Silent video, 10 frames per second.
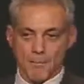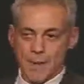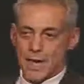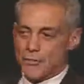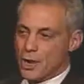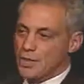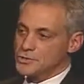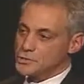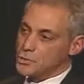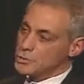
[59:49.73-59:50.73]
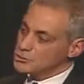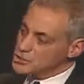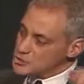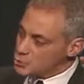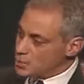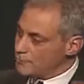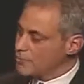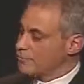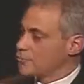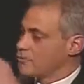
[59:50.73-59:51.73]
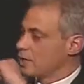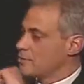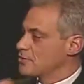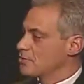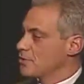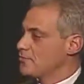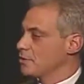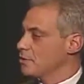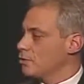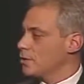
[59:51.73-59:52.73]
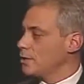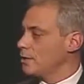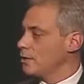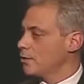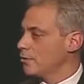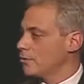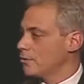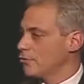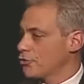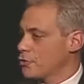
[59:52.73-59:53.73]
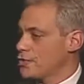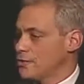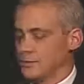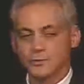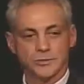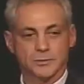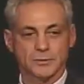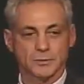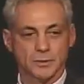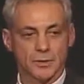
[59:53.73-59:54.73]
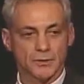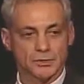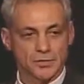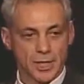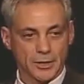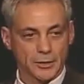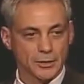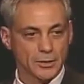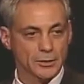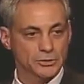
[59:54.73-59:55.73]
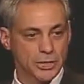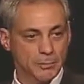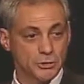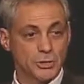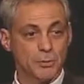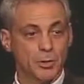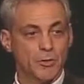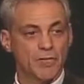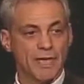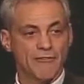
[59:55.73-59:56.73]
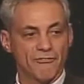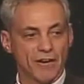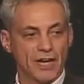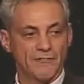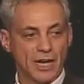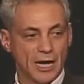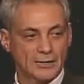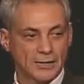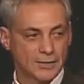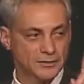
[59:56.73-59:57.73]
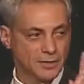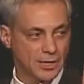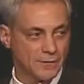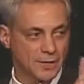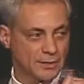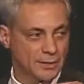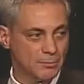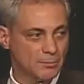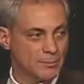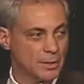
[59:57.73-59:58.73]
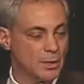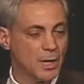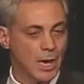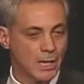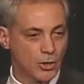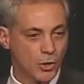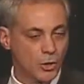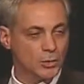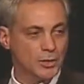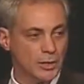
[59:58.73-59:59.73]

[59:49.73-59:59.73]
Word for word: Mather High School just won for the first time in the state of Illinois in 30 years the soccer championship, they have five continents on that team. I called a